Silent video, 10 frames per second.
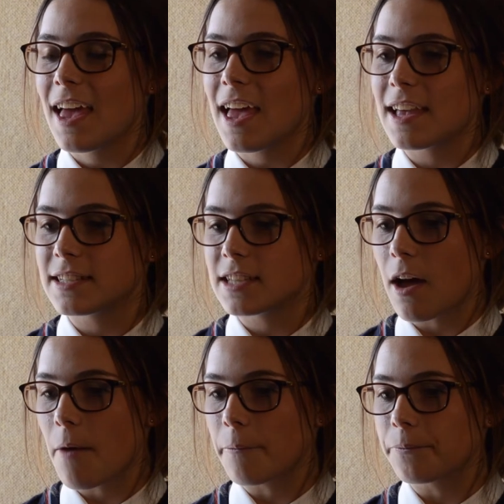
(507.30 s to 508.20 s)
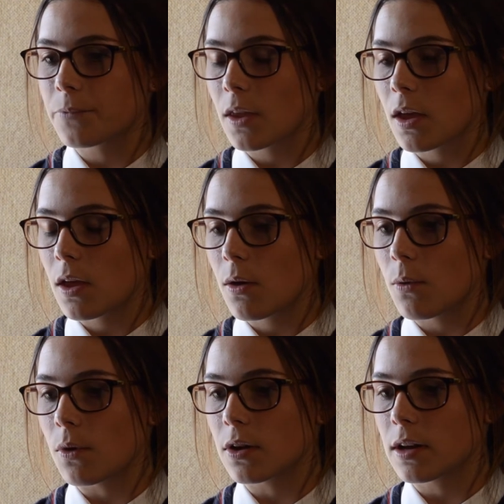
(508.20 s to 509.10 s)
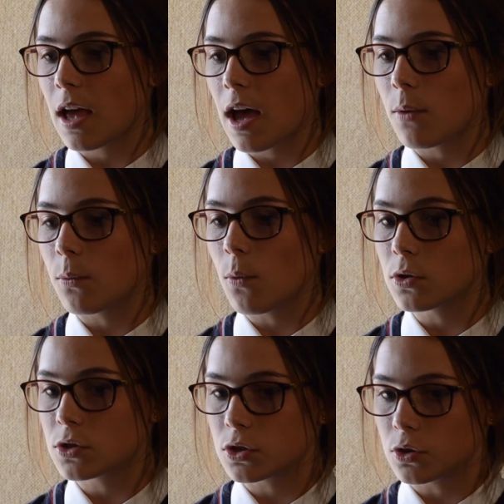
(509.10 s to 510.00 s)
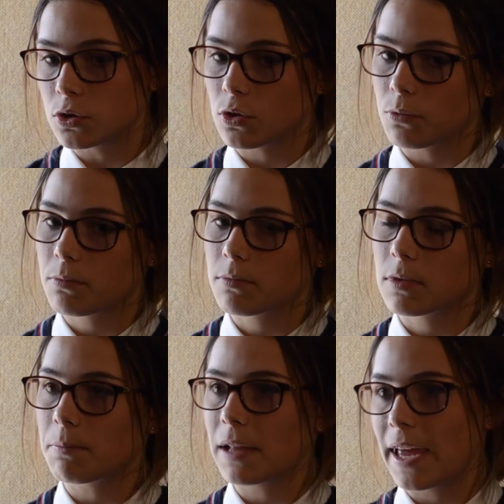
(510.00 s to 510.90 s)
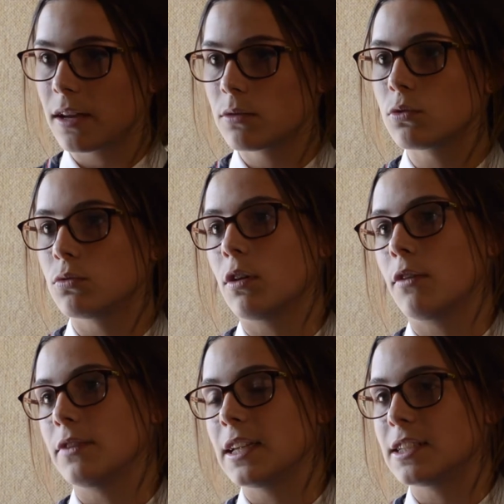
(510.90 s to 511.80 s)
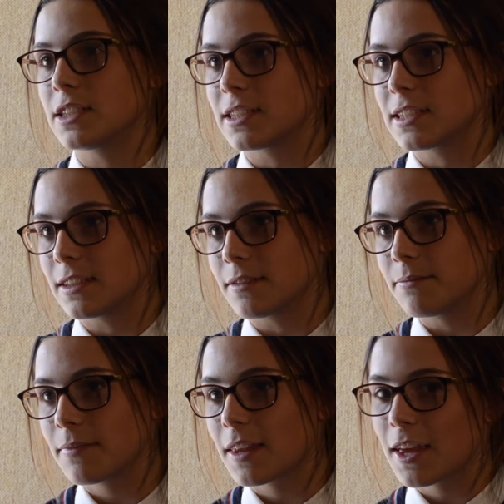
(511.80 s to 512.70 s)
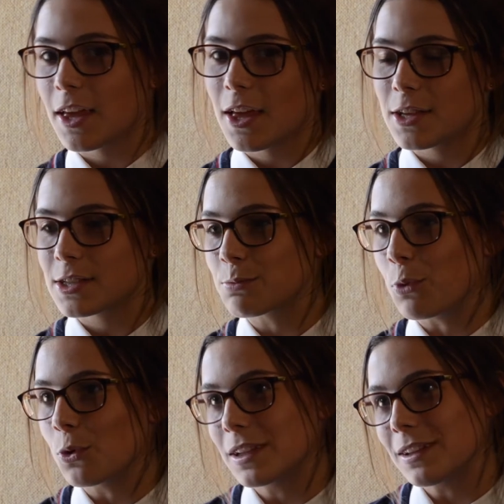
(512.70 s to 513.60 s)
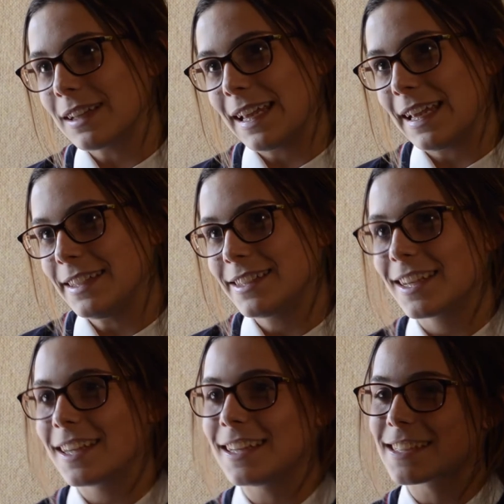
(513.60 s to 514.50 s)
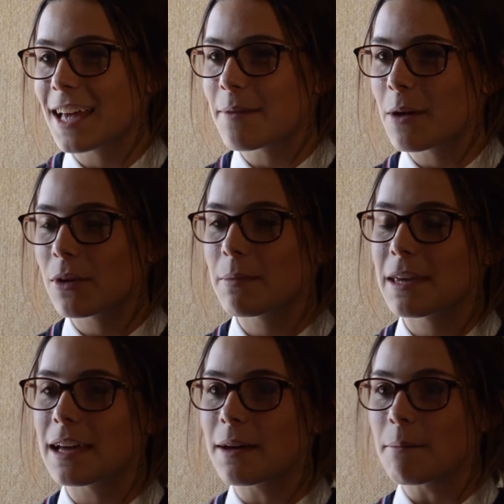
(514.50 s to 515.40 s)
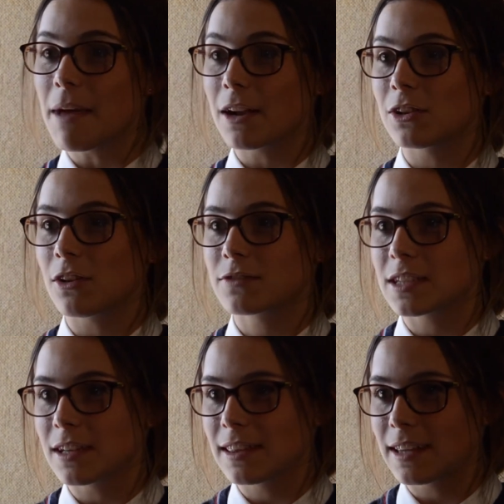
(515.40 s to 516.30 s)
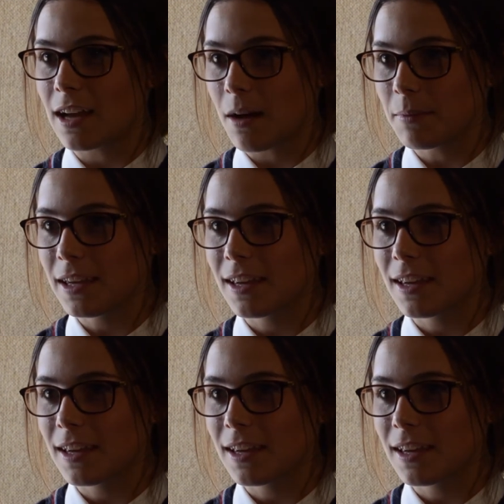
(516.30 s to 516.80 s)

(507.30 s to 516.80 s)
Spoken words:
And what I want to do, so the plan, it's just a small little hint, is I want to be a medical officer in the army.